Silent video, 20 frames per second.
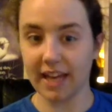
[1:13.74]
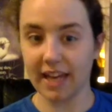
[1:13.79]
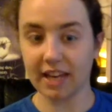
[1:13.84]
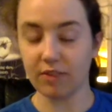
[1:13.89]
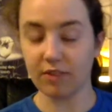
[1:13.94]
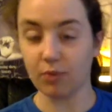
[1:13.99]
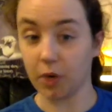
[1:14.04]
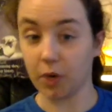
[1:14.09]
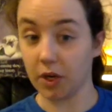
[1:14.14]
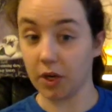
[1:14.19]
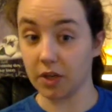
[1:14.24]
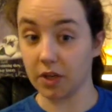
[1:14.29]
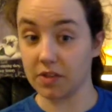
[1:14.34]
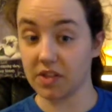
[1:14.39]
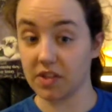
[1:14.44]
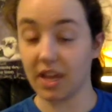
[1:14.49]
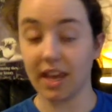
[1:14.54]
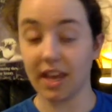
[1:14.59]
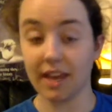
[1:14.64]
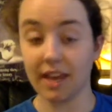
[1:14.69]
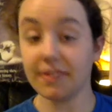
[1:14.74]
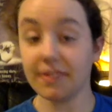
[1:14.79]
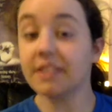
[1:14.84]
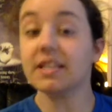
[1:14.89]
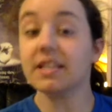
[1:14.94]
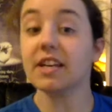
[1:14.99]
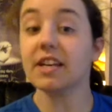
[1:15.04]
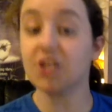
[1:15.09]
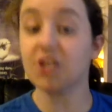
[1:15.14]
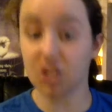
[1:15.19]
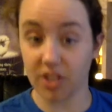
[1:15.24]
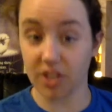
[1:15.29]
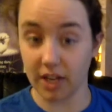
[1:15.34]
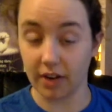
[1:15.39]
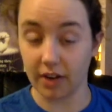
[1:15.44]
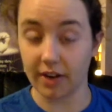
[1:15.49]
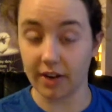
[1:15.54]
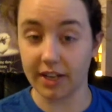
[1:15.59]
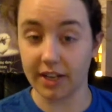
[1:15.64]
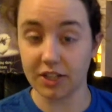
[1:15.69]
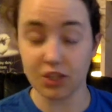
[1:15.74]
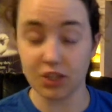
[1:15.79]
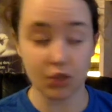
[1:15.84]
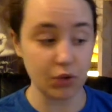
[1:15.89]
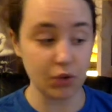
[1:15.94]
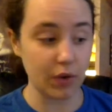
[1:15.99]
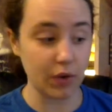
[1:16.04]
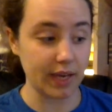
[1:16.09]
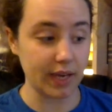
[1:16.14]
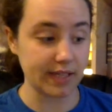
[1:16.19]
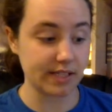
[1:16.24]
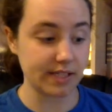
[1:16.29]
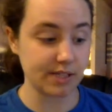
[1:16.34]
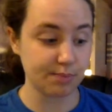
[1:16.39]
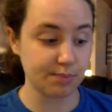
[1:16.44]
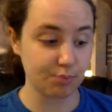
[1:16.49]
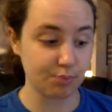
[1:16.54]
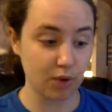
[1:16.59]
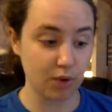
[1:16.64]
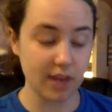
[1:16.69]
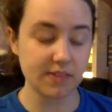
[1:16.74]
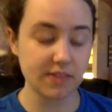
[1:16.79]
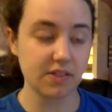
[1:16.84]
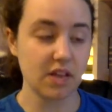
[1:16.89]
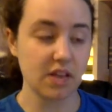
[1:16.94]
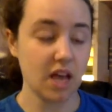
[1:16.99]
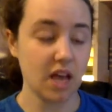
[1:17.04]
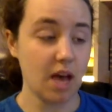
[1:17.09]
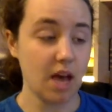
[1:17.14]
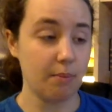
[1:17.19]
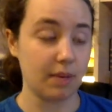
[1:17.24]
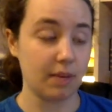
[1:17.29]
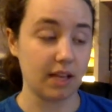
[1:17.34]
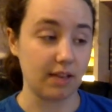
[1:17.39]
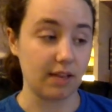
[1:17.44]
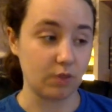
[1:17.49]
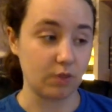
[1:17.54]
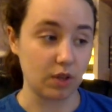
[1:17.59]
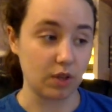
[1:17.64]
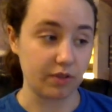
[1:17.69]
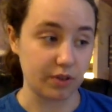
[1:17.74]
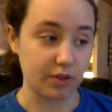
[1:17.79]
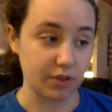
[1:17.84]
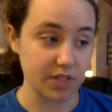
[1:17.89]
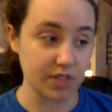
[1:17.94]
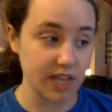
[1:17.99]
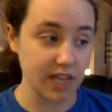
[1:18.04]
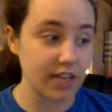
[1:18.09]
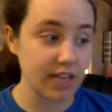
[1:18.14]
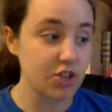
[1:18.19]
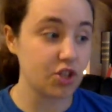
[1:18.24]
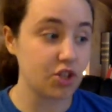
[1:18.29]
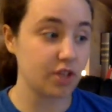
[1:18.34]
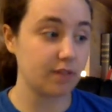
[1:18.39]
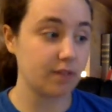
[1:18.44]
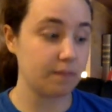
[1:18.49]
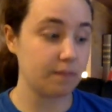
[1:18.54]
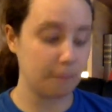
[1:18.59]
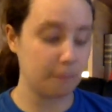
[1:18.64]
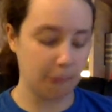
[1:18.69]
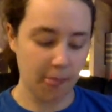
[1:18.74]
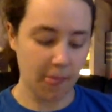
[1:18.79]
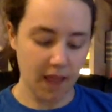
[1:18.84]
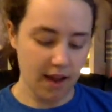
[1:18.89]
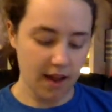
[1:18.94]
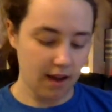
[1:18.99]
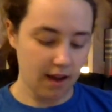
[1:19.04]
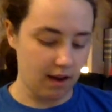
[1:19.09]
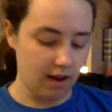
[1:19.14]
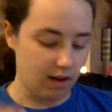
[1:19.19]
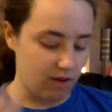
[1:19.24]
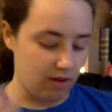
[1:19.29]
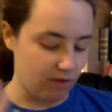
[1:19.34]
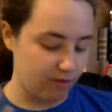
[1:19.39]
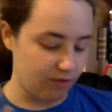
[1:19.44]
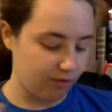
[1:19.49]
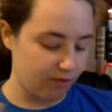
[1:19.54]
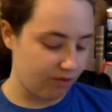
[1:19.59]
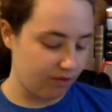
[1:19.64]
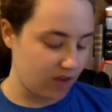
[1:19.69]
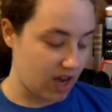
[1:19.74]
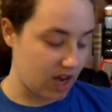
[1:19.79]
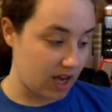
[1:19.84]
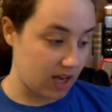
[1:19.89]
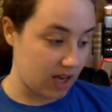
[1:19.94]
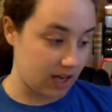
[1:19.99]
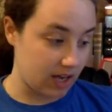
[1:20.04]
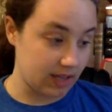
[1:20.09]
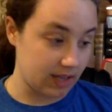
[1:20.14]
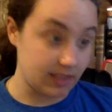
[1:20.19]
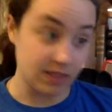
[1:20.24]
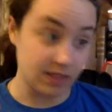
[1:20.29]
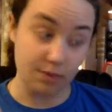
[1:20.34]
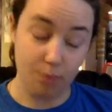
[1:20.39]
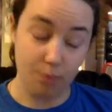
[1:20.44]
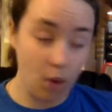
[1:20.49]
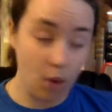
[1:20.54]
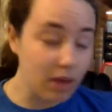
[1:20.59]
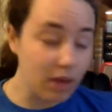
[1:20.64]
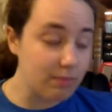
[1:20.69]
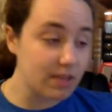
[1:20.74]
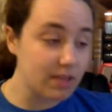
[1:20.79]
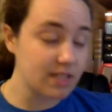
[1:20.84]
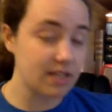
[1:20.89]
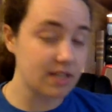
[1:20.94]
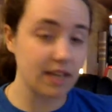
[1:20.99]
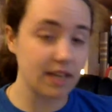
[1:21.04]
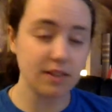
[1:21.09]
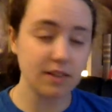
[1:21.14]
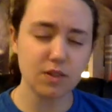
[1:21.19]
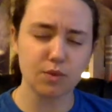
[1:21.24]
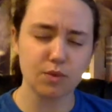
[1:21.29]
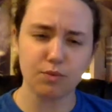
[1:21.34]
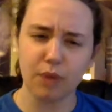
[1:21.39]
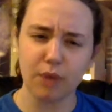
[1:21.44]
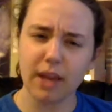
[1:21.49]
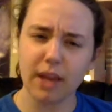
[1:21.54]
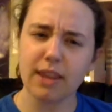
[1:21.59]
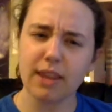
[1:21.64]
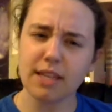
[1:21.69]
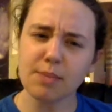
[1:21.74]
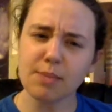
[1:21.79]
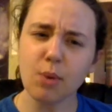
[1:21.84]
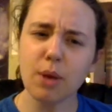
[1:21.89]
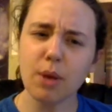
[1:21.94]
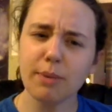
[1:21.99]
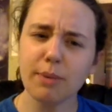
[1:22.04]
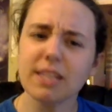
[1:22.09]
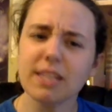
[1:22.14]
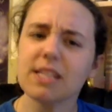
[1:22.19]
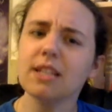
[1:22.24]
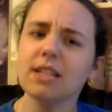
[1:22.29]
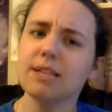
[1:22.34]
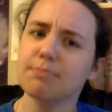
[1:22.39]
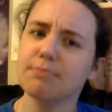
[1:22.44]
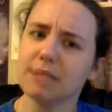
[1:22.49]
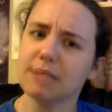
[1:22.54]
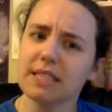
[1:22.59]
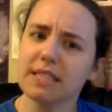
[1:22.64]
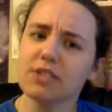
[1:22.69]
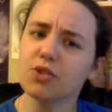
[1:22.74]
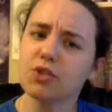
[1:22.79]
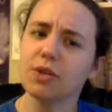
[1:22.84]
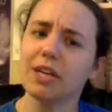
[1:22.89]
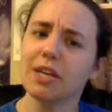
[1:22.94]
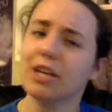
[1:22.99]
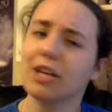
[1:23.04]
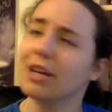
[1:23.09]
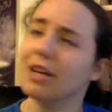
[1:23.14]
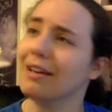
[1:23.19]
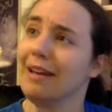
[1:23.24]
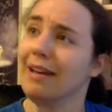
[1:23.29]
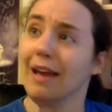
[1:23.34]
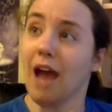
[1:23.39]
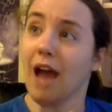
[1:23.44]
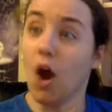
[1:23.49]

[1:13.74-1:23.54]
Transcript: negative words in the dictionary to express my level of irritation, of uh, disappointment, and by this point, basically blistering